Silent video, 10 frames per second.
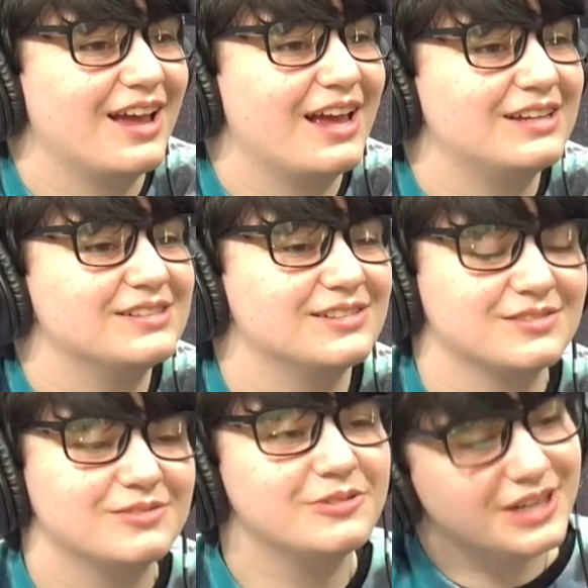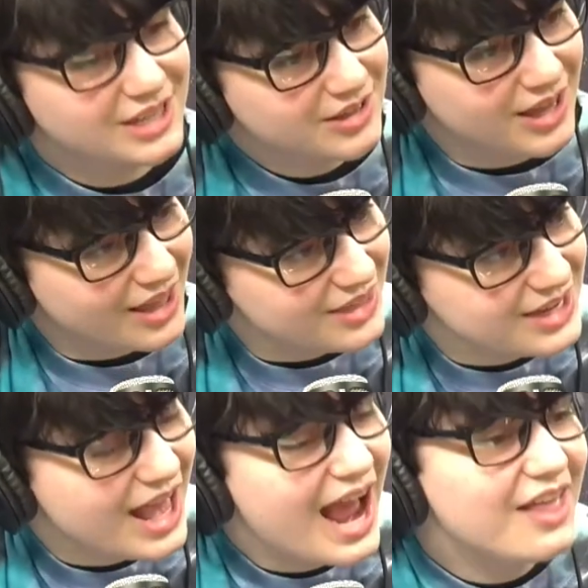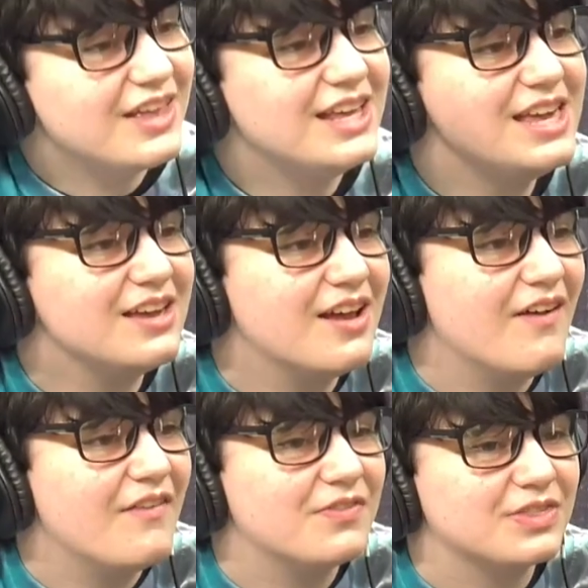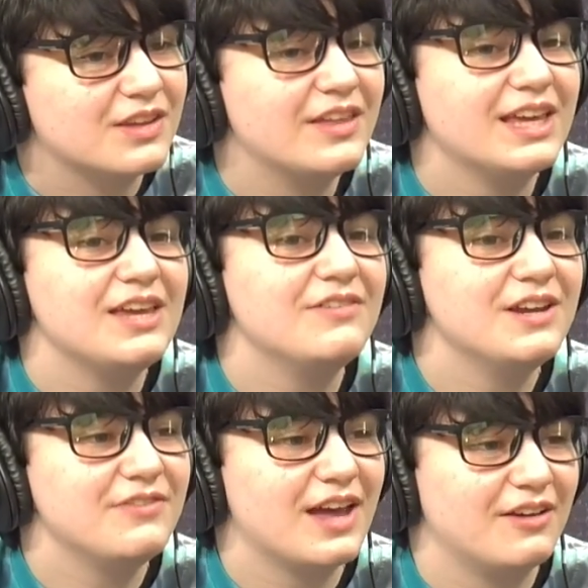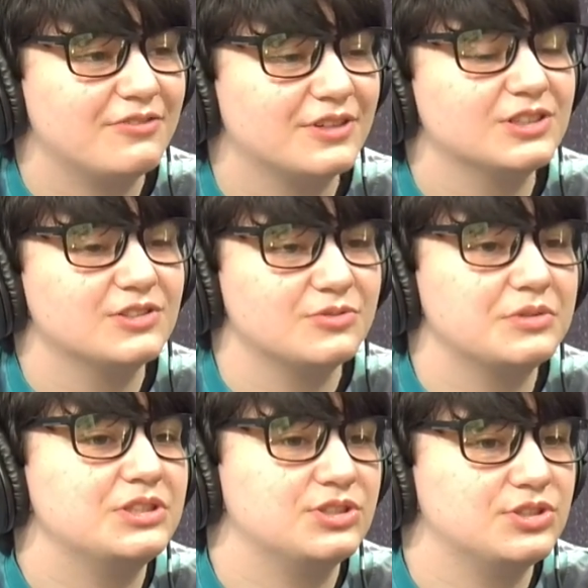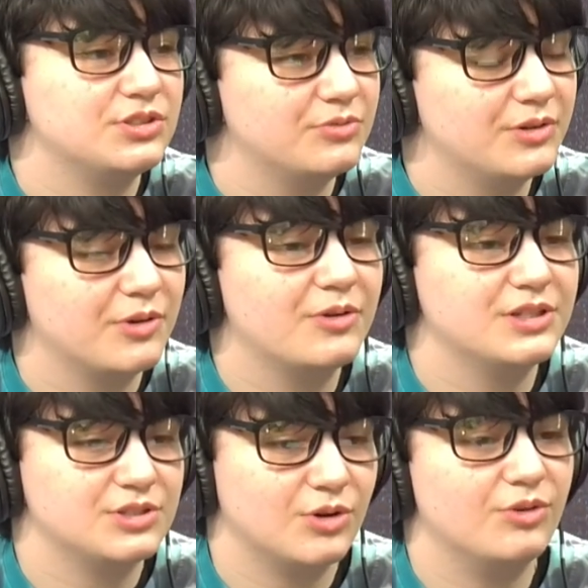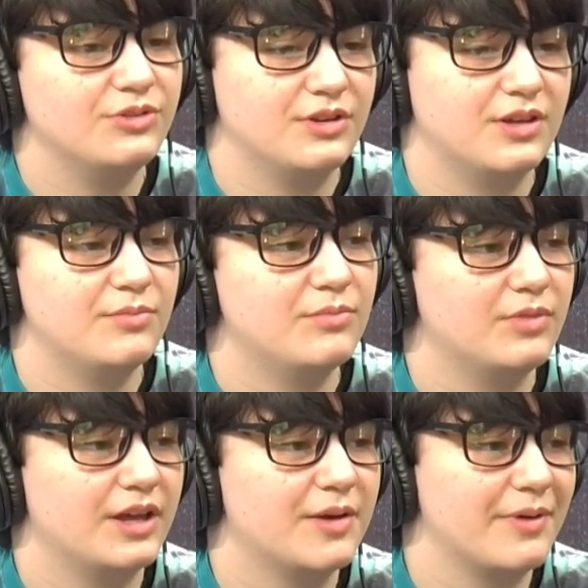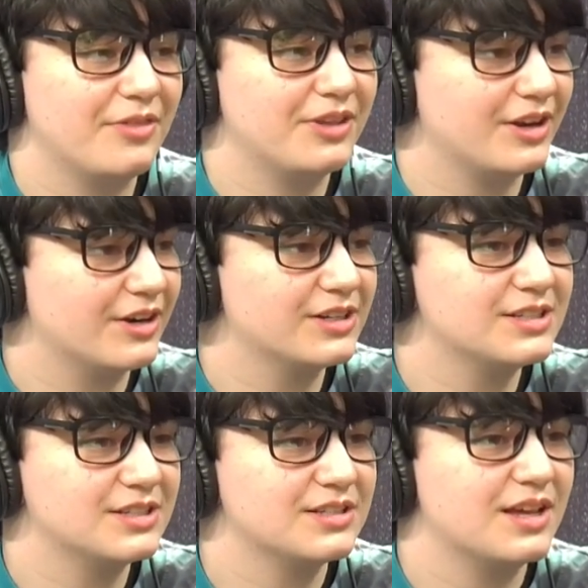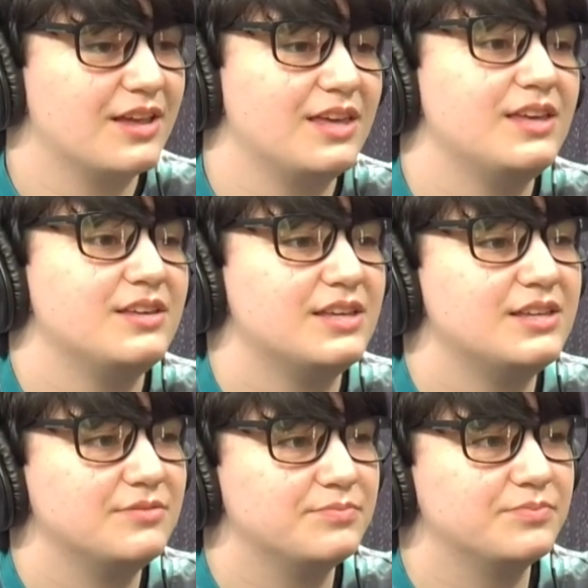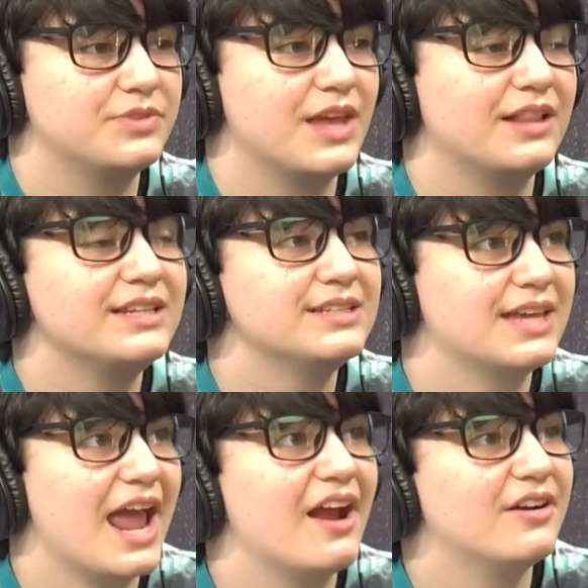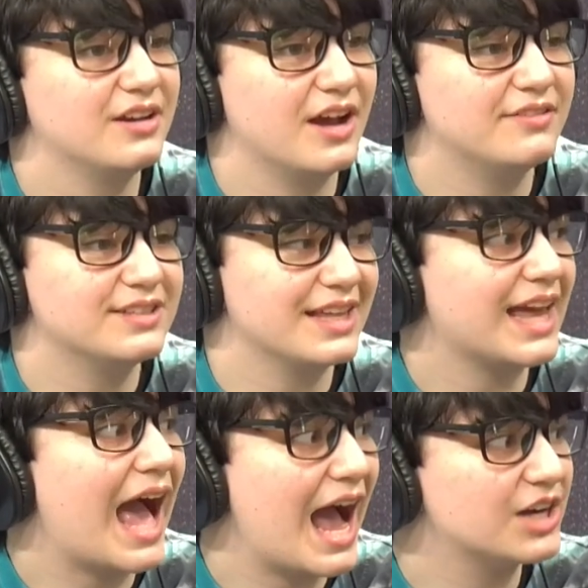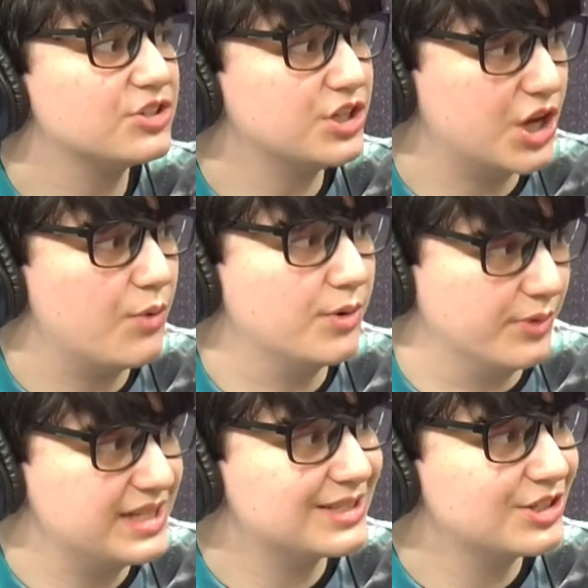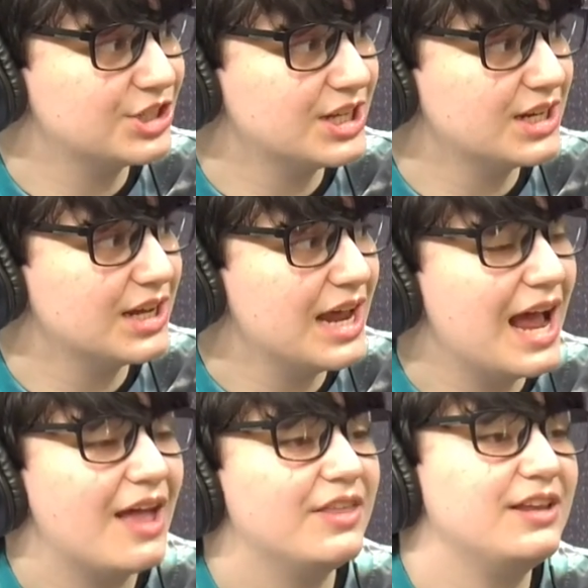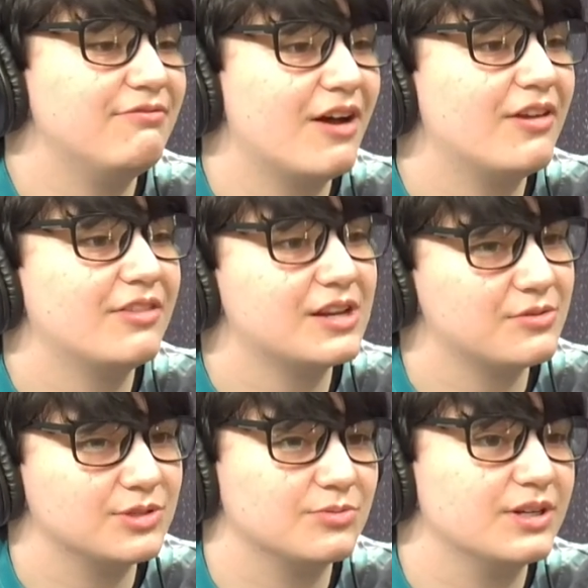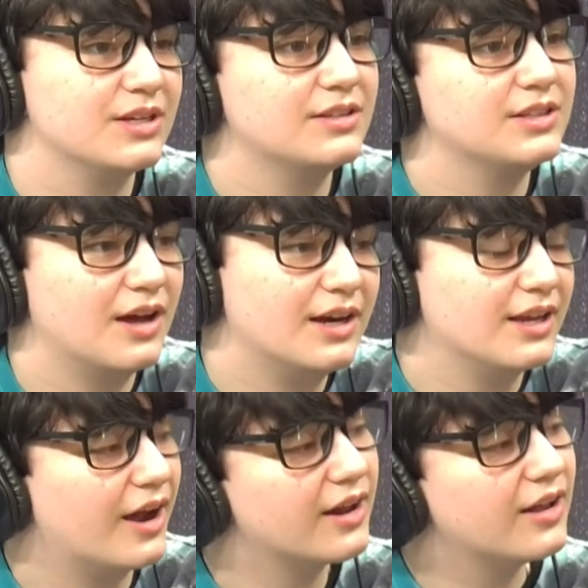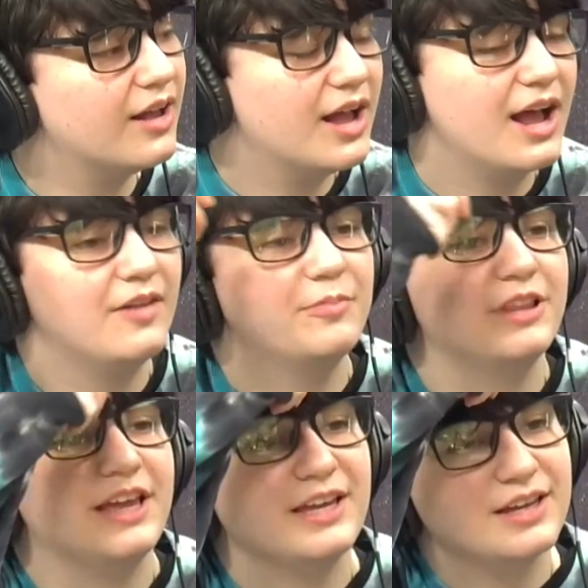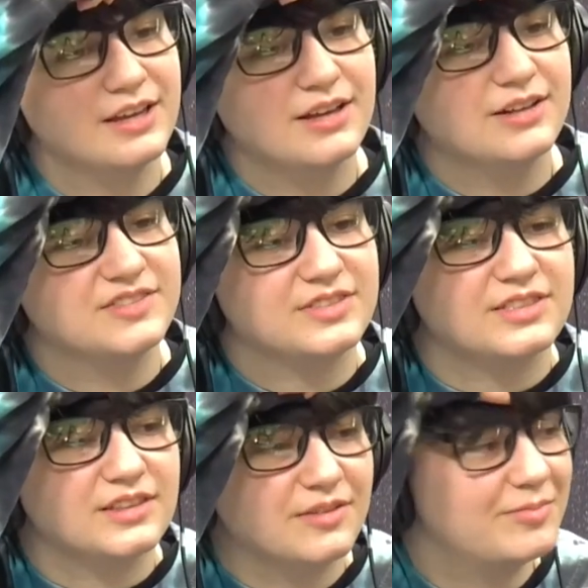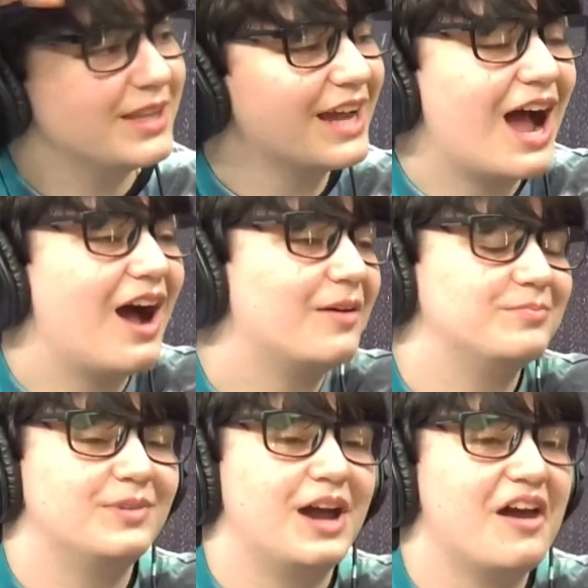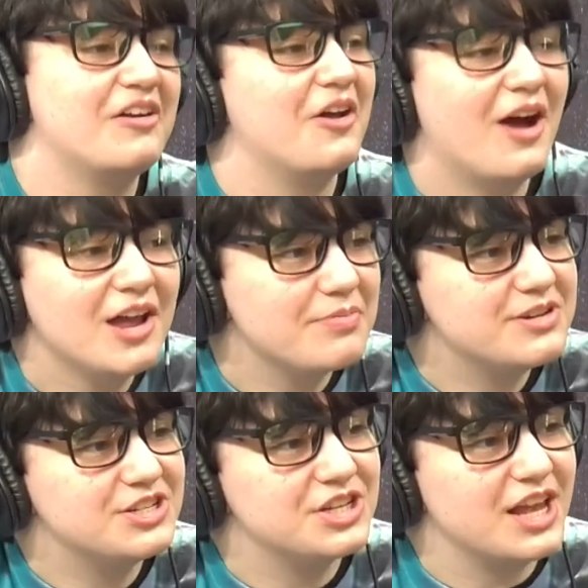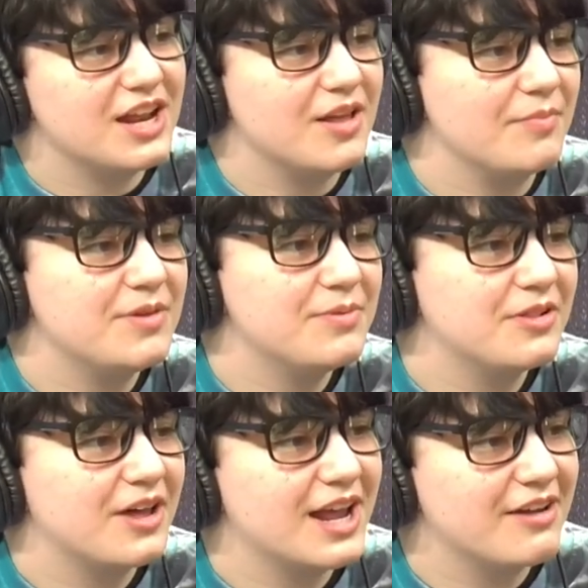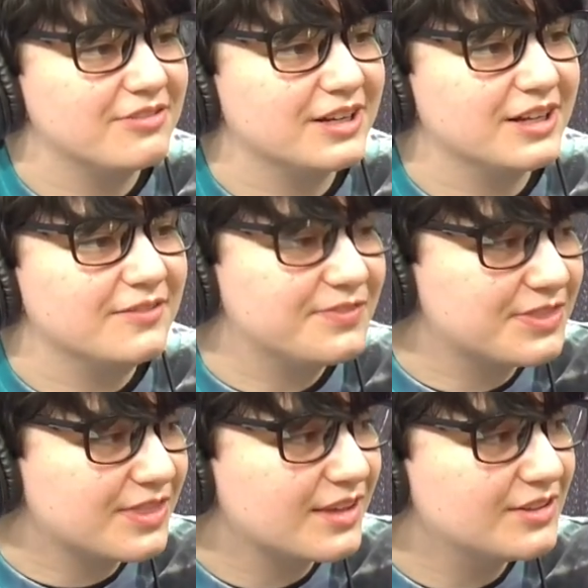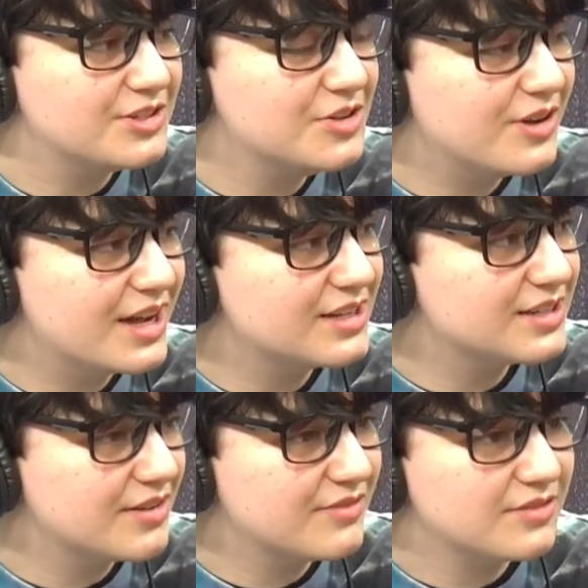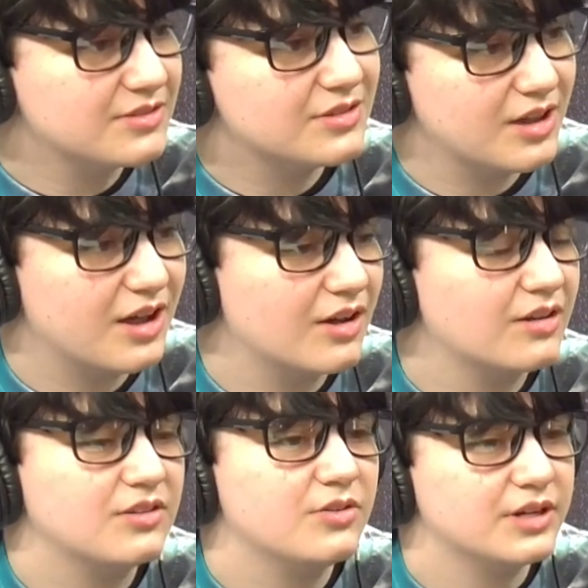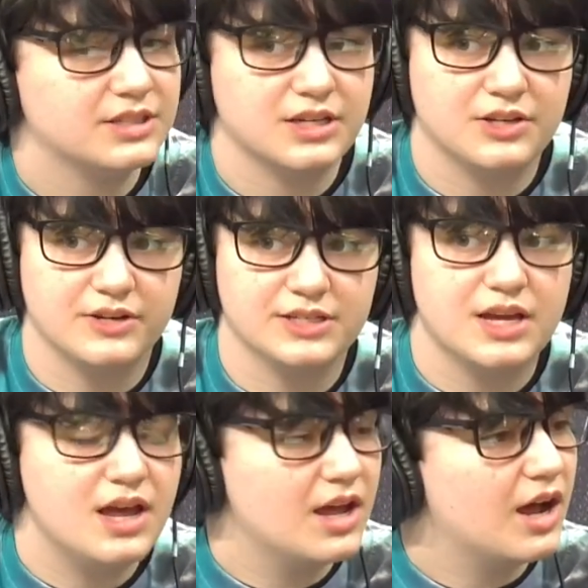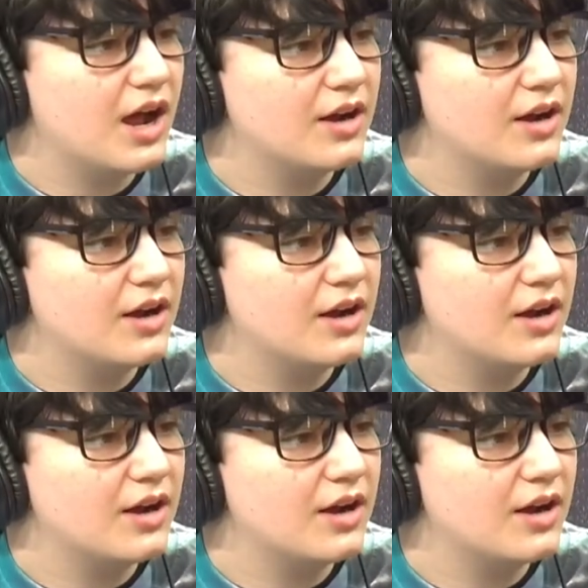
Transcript: And when he and then and then he like even if at first when she, when Ronan told him like about the curse, he he at least cared enough to like actually go and research it and then he found out that it was real and yada yada. But like but like I don't know, I appreciate him. He put a lot of effort in. Do you guys have uh you already said yours. Yeah.